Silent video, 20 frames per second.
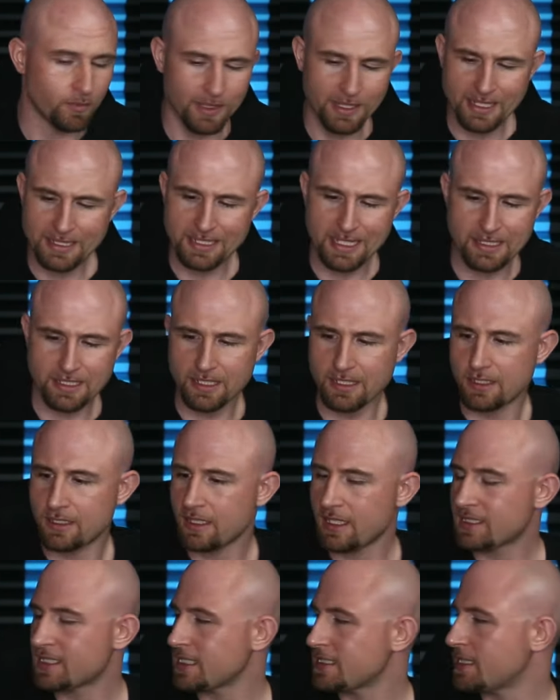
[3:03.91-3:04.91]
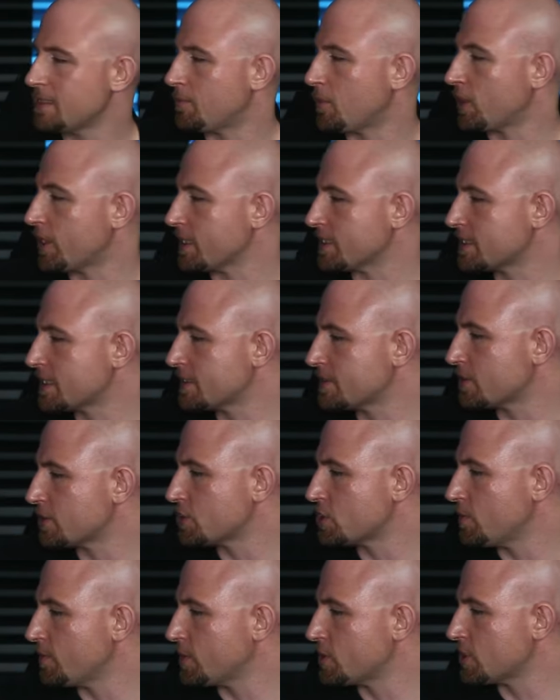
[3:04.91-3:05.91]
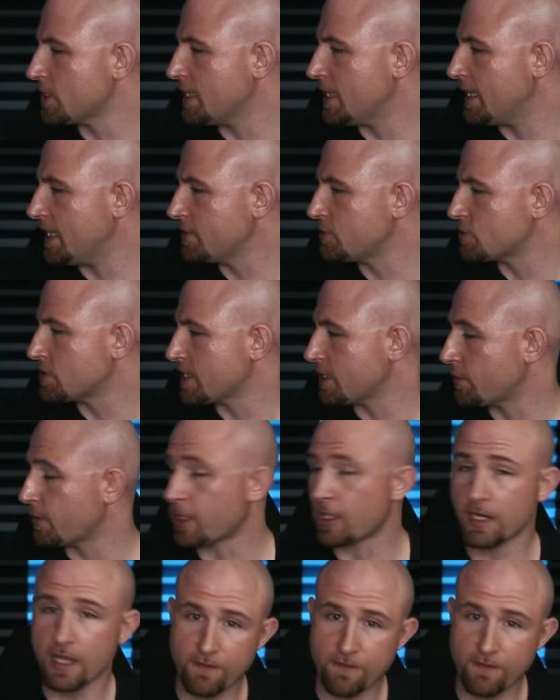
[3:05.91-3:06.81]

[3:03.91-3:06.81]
but let's get to the markets, because there's so much interesting going on.